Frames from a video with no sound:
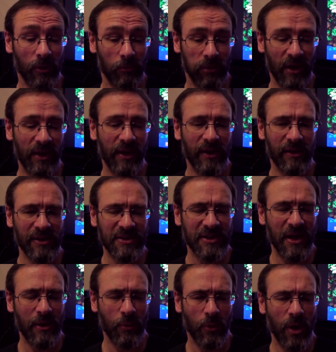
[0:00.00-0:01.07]
the bloody hell is
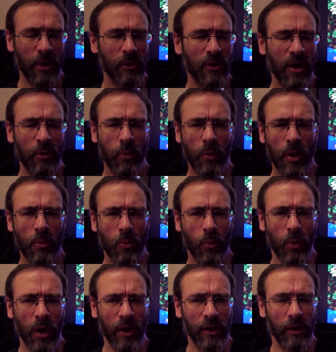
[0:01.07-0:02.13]
that and why would I want
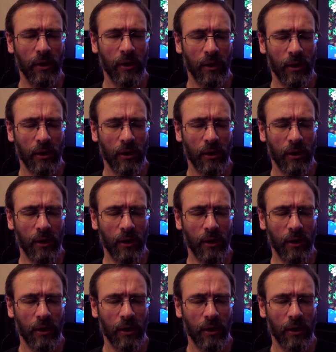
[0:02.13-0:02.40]
one?